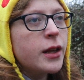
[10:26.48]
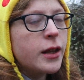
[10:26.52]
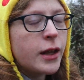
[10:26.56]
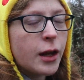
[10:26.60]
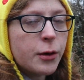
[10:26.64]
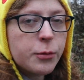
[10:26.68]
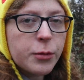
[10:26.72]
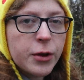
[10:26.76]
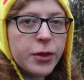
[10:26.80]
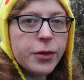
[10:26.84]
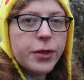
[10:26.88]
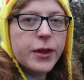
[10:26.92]

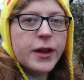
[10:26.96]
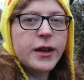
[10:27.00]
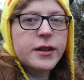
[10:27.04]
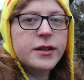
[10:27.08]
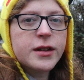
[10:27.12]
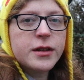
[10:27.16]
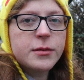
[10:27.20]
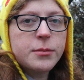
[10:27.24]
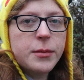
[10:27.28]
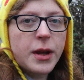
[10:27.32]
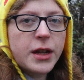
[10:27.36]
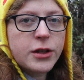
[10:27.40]
Now, one thing I
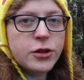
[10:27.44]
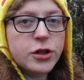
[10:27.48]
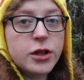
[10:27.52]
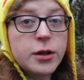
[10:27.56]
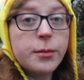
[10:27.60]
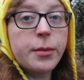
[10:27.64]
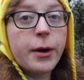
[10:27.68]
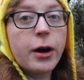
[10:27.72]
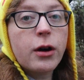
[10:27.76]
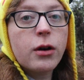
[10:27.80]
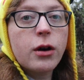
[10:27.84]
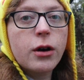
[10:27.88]
didn't mention
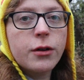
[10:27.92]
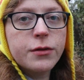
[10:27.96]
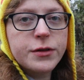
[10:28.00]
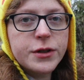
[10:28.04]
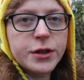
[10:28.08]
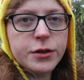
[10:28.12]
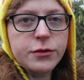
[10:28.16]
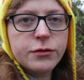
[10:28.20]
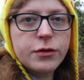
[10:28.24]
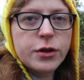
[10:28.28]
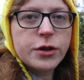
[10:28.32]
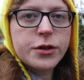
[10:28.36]
about
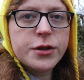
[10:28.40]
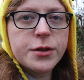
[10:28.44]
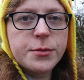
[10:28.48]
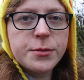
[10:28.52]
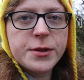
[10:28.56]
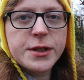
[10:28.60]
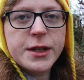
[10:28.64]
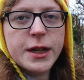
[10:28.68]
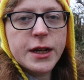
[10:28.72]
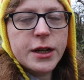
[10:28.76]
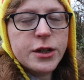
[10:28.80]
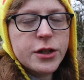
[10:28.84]
Hoverton and Wroxham
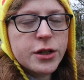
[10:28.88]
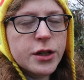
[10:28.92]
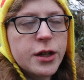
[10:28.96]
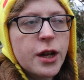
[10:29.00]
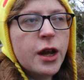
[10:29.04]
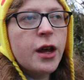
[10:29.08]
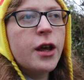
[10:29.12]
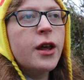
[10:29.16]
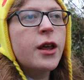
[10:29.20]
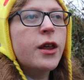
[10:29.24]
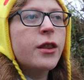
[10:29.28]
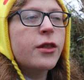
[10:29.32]
Station,
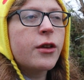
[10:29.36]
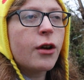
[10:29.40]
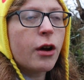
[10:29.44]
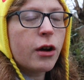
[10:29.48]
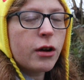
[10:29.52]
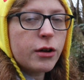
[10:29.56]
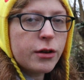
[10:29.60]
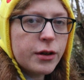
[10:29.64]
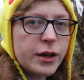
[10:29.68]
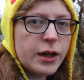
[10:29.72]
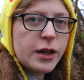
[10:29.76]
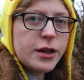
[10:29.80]
there
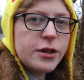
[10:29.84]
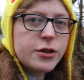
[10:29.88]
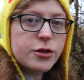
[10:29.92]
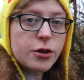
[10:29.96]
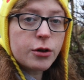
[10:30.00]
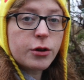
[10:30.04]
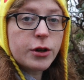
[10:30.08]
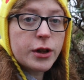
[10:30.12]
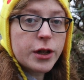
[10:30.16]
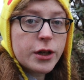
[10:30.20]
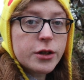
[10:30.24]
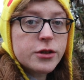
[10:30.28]
aren't any
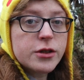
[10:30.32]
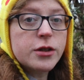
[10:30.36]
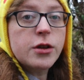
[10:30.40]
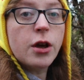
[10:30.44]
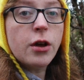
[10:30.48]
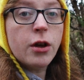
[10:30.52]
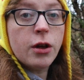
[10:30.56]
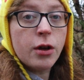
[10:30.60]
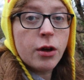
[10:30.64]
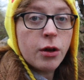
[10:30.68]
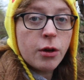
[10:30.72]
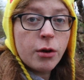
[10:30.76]
toilets,
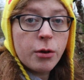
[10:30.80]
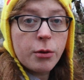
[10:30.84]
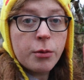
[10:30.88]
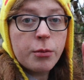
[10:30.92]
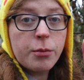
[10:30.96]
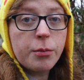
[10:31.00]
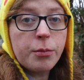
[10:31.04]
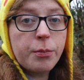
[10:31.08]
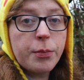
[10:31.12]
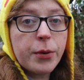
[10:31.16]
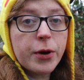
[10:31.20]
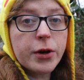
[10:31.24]

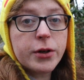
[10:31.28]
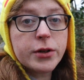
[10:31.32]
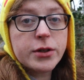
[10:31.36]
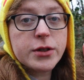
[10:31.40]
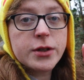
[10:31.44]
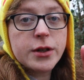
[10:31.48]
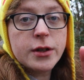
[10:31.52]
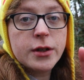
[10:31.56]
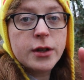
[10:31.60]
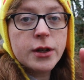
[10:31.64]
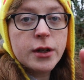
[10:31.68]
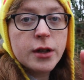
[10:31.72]

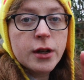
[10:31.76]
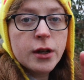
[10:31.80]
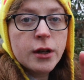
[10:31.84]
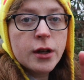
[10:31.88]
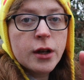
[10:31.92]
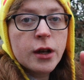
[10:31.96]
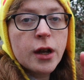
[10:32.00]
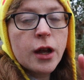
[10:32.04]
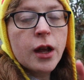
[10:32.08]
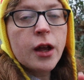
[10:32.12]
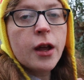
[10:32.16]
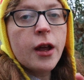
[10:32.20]
but
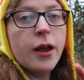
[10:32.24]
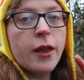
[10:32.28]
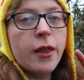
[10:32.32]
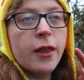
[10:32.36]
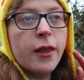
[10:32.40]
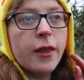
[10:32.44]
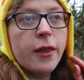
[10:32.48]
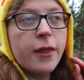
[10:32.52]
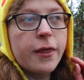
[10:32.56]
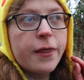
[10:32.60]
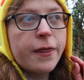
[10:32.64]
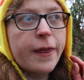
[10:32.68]

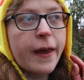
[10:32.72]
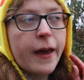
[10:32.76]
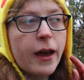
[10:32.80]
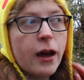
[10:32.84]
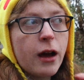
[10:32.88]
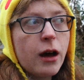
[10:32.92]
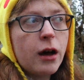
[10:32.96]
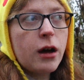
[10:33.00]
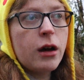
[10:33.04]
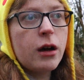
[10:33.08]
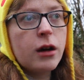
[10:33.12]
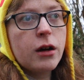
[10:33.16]
there
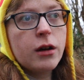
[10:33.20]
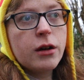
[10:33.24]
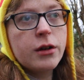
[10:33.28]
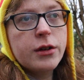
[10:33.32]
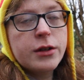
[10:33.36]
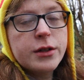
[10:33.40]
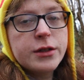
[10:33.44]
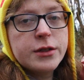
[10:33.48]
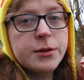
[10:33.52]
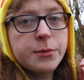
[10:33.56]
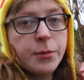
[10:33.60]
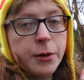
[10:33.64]
are
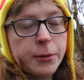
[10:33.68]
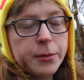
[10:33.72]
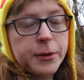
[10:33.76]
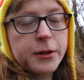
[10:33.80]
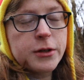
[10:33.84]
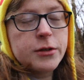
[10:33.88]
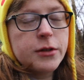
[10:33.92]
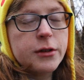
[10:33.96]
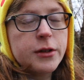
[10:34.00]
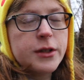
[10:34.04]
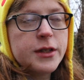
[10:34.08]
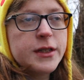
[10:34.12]
some public
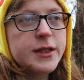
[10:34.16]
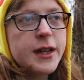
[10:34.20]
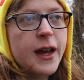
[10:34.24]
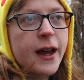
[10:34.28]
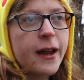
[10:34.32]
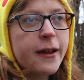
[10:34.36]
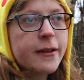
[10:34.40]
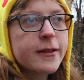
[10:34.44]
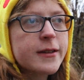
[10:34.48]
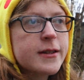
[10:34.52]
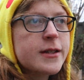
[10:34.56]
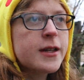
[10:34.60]
toilets
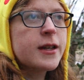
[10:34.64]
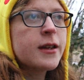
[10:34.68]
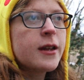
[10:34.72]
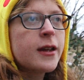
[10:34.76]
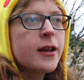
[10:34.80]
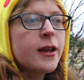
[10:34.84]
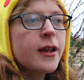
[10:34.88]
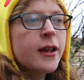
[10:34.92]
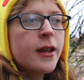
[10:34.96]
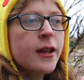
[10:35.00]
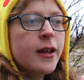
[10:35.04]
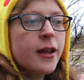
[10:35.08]
at
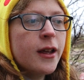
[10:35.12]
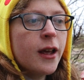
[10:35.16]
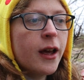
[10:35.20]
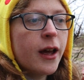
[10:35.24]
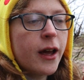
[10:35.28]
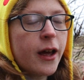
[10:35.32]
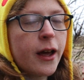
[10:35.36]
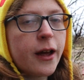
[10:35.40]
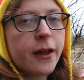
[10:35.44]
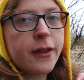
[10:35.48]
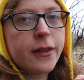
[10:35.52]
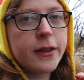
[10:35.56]

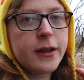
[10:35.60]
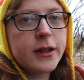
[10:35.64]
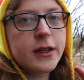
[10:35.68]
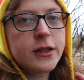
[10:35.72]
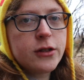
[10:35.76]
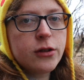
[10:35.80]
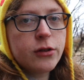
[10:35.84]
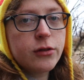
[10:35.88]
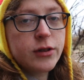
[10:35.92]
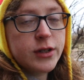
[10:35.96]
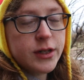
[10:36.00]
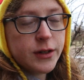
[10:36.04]
the
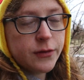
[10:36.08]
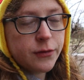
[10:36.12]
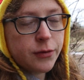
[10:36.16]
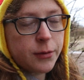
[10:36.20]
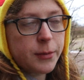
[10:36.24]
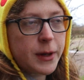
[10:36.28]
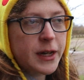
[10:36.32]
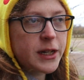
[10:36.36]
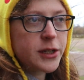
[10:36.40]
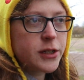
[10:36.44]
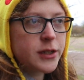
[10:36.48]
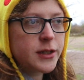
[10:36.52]
Tourist
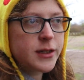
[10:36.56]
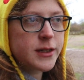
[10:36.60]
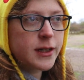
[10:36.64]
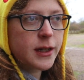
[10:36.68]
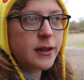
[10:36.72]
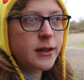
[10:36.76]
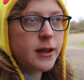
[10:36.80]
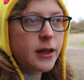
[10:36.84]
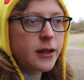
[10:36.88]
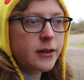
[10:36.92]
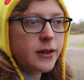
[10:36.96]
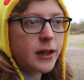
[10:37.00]
Information
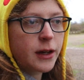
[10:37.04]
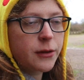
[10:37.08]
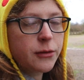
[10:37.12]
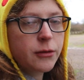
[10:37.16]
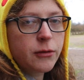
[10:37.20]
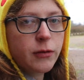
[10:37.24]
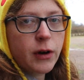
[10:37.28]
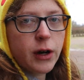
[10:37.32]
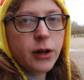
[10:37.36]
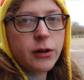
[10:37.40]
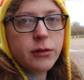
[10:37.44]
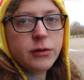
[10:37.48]
Centre down the
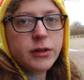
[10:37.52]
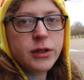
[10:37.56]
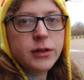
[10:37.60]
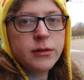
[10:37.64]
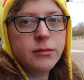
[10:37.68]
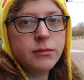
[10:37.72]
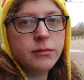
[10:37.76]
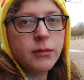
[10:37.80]
road,